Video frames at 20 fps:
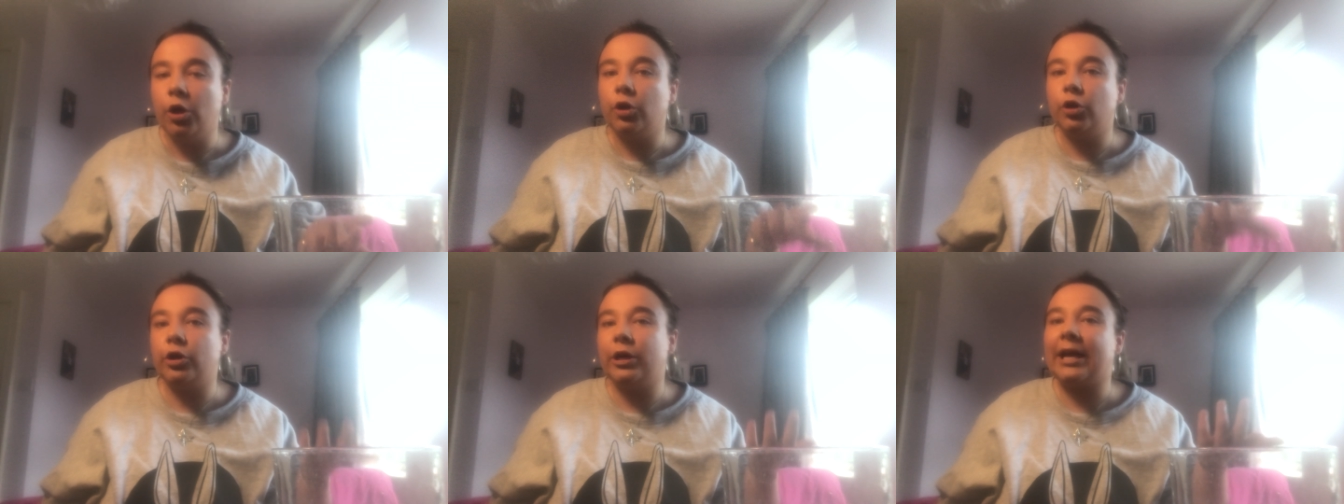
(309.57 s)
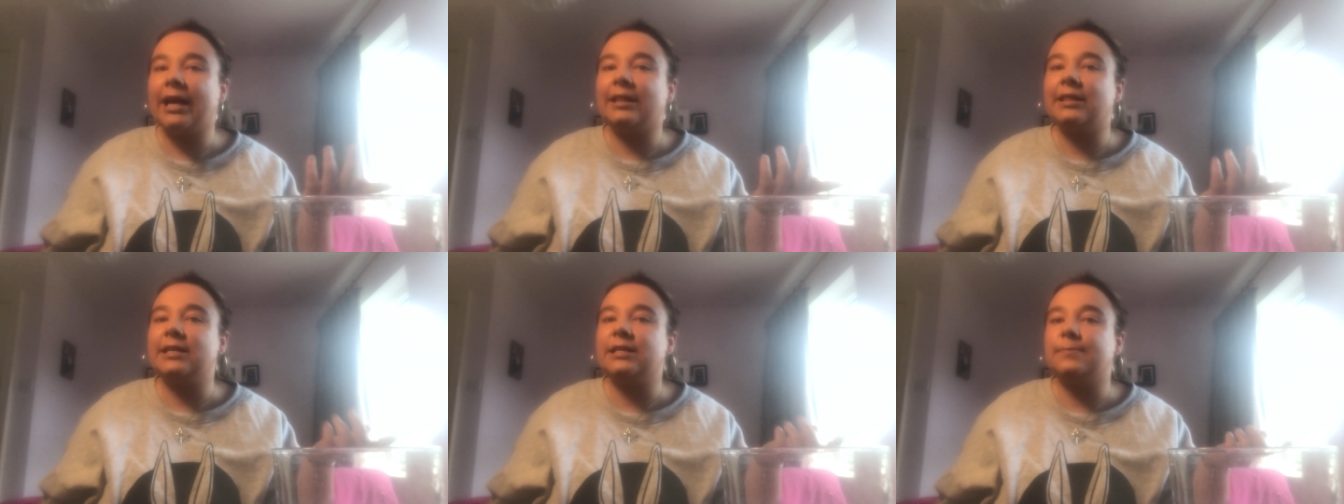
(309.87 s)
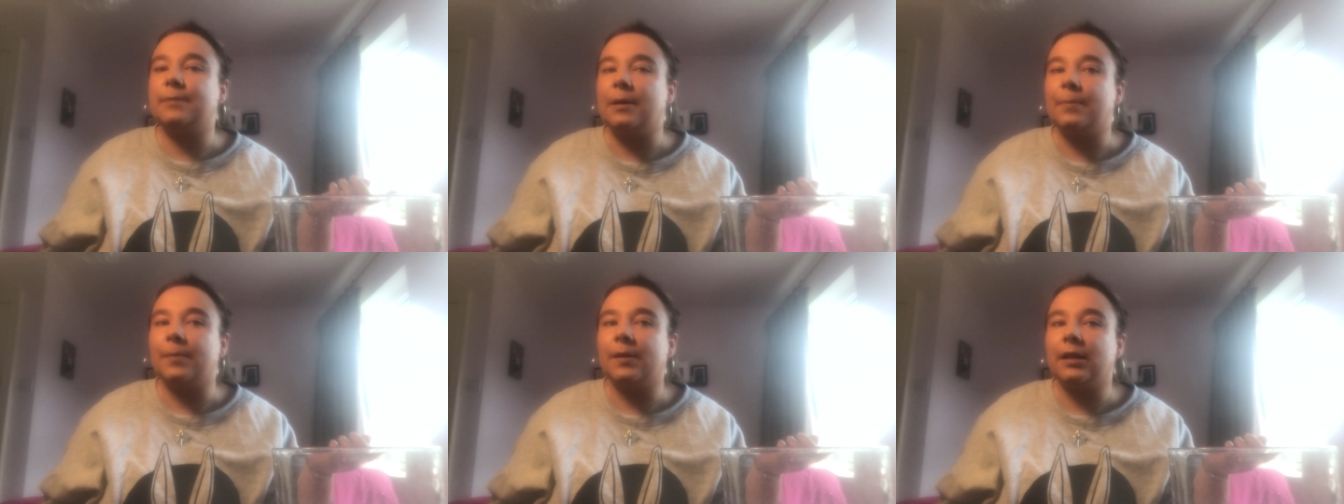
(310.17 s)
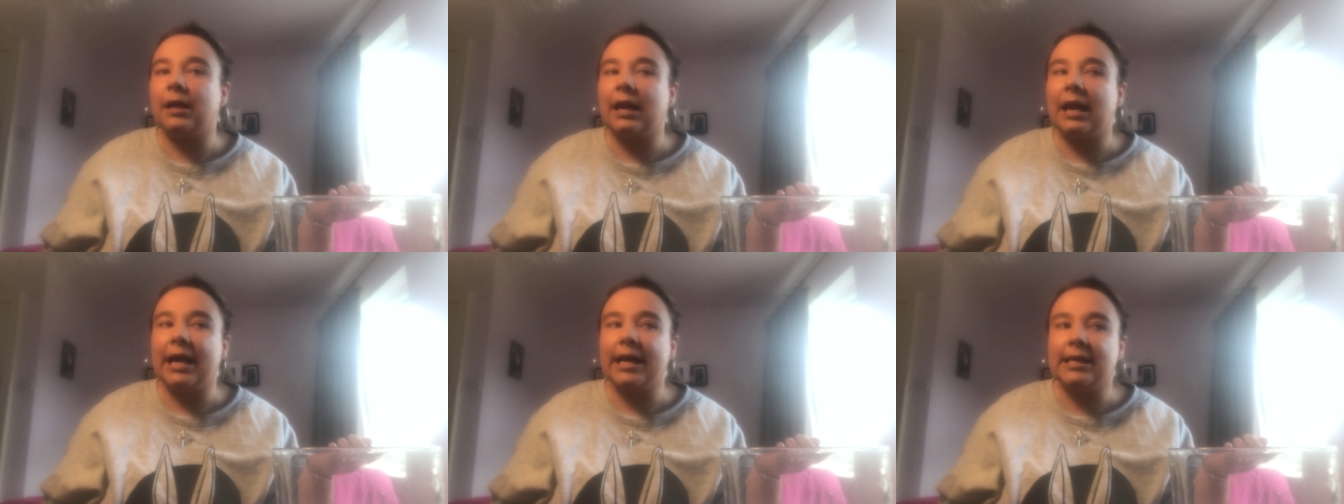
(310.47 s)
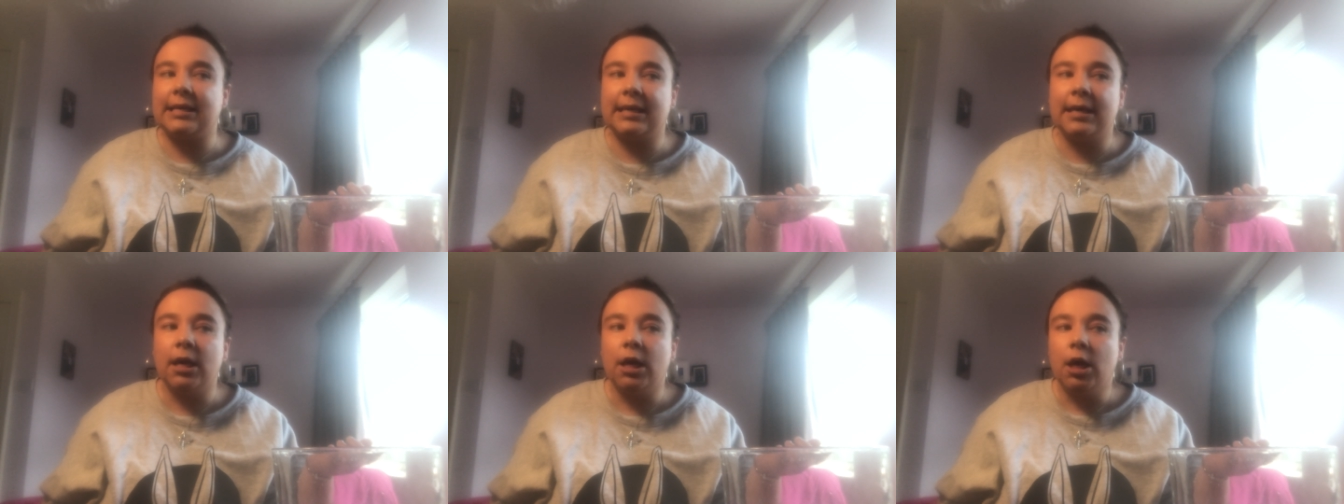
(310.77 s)
You get these people that
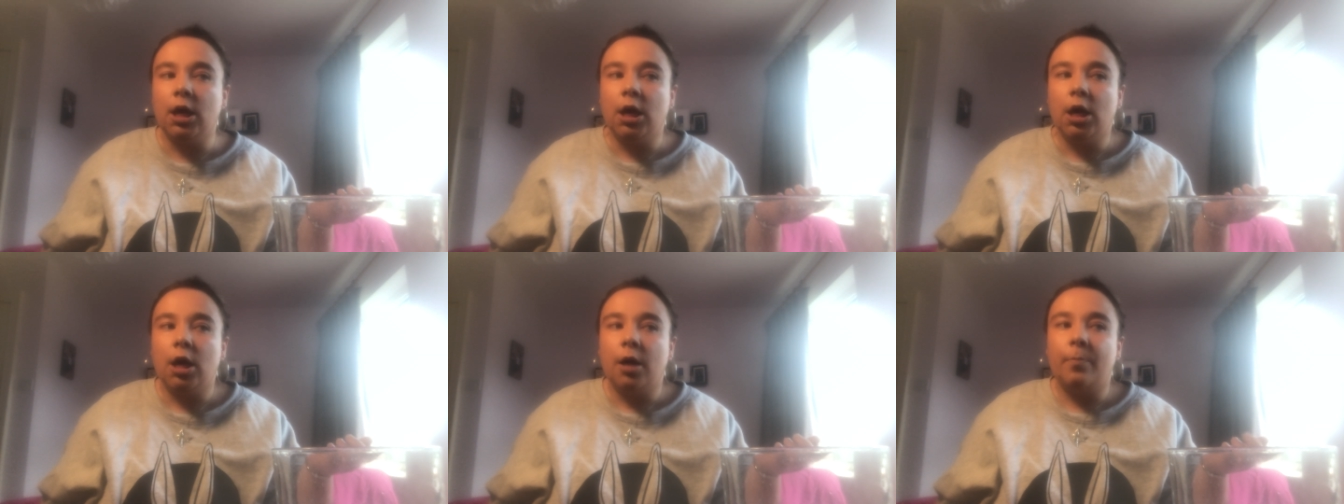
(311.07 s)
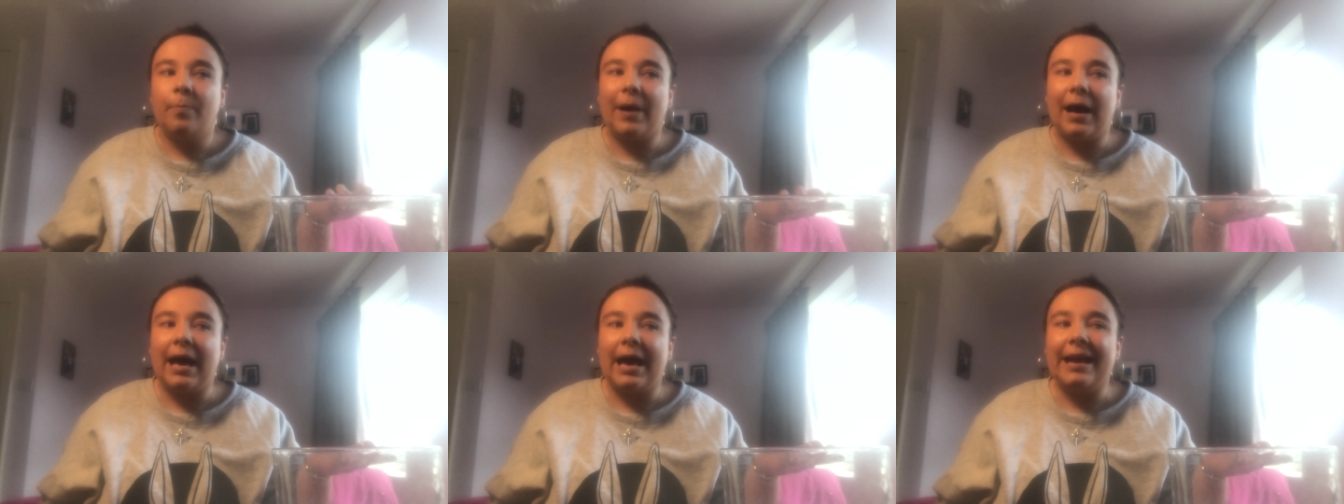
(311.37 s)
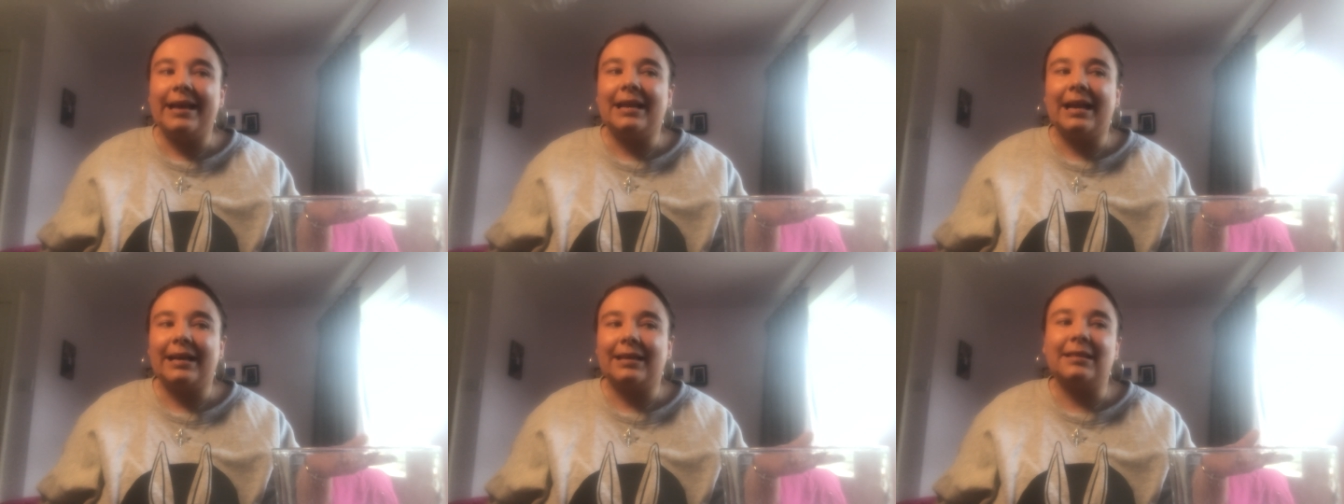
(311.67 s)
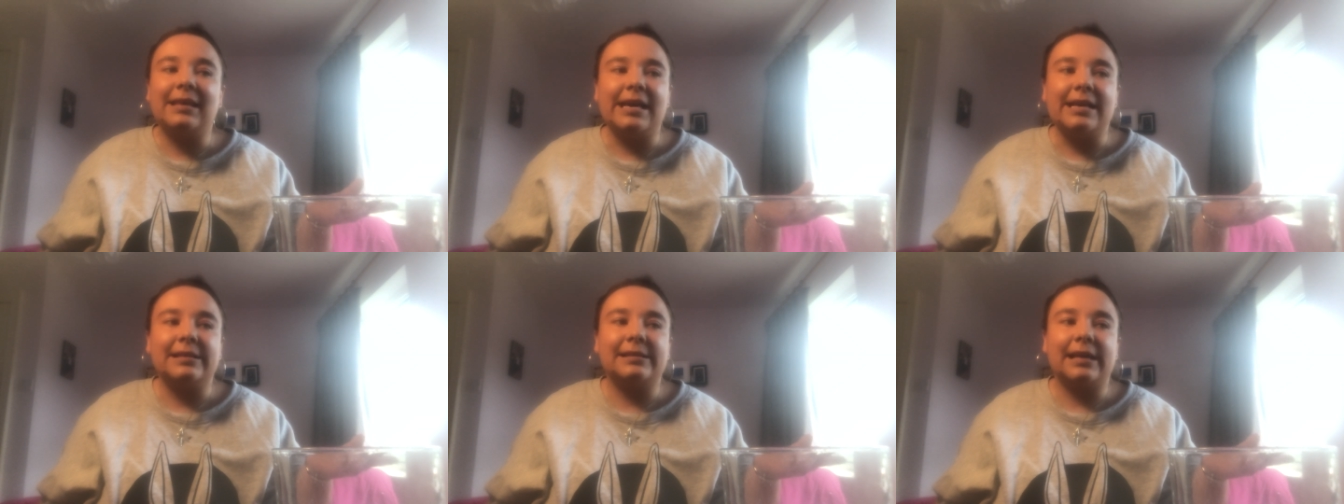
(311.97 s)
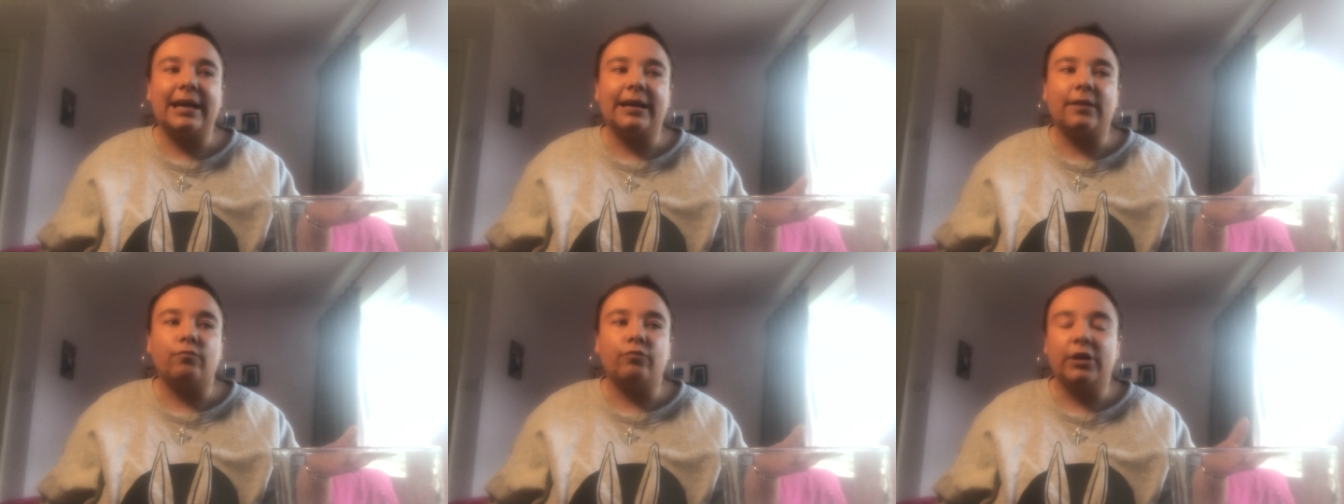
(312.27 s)
like buy like these like